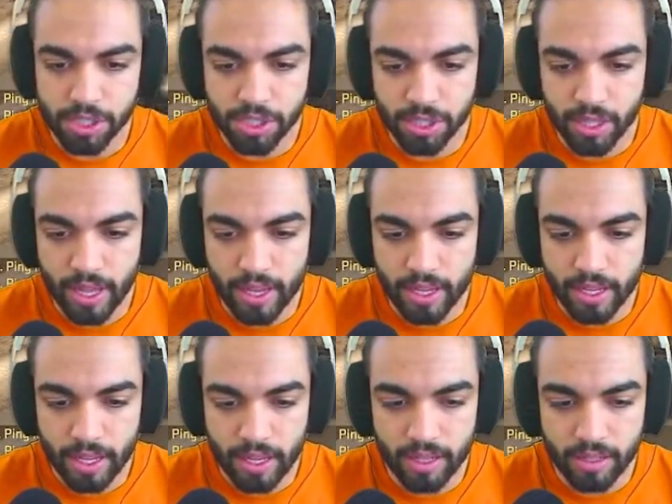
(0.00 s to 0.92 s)
to the
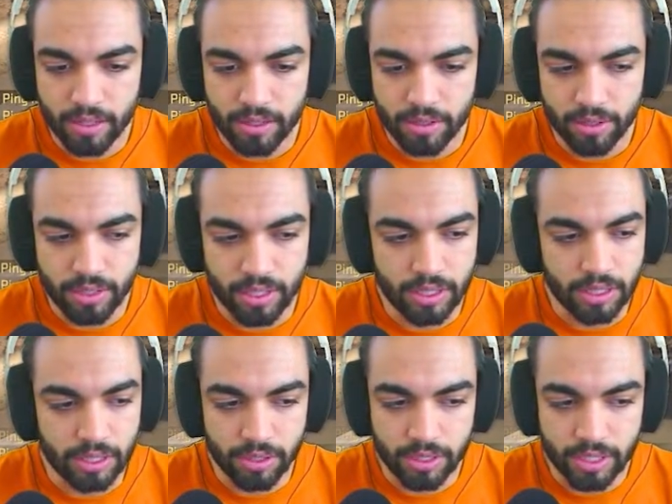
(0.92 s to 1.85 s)
AK, you can
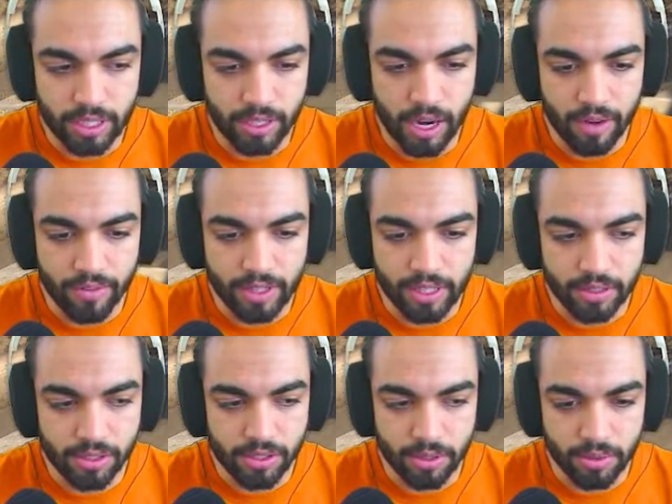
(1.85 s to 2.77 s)
literally hear everything
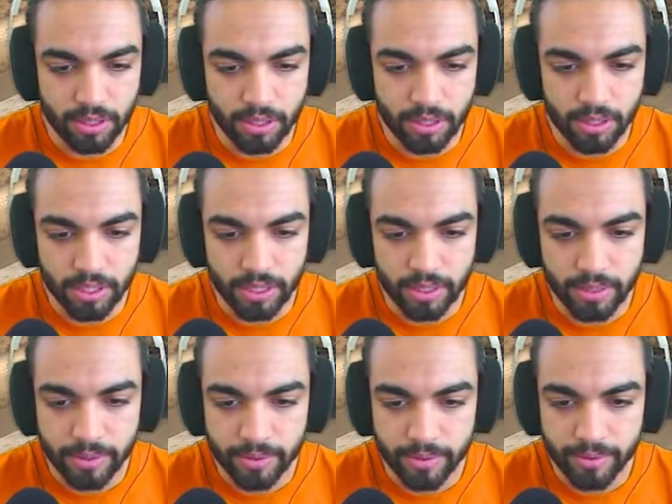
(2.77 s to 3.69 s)
so clearly.
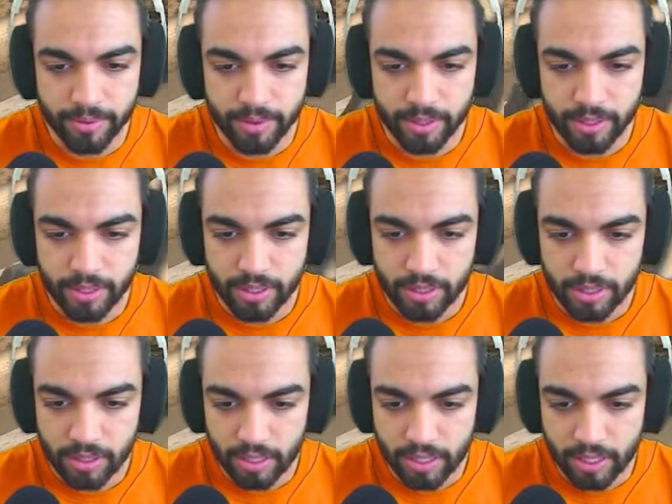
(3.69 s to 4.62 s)

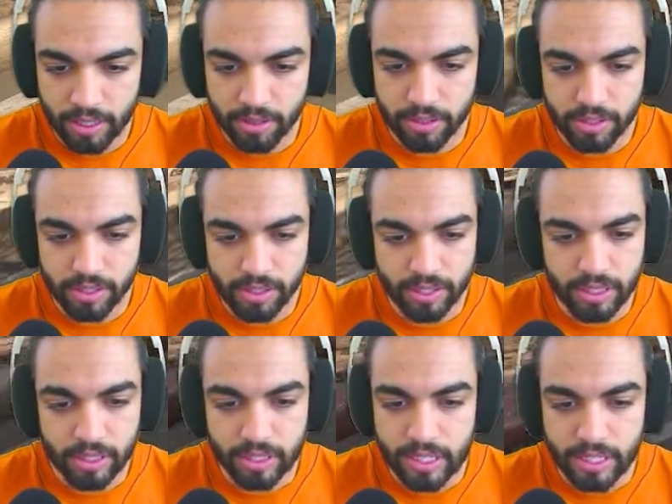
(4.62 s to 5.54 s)
Like hear
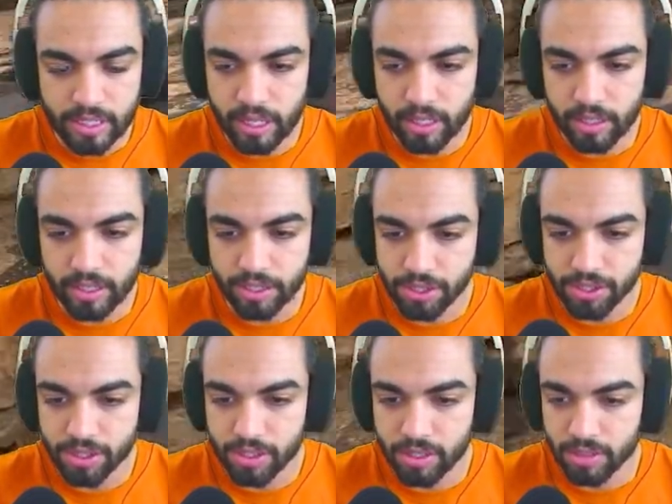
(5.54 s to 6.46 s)
the detail and
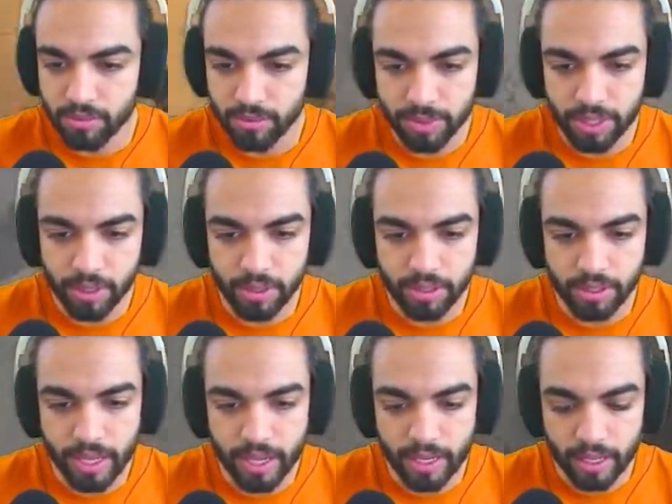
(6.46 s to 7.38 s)
just reloading
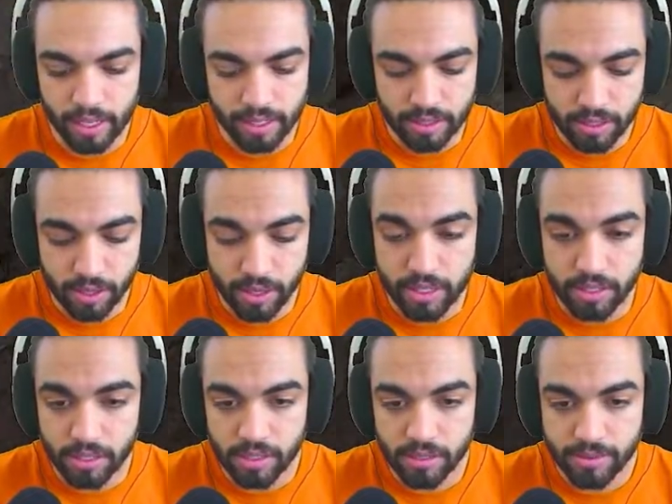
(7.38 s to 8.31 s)
the AK. It's crazy.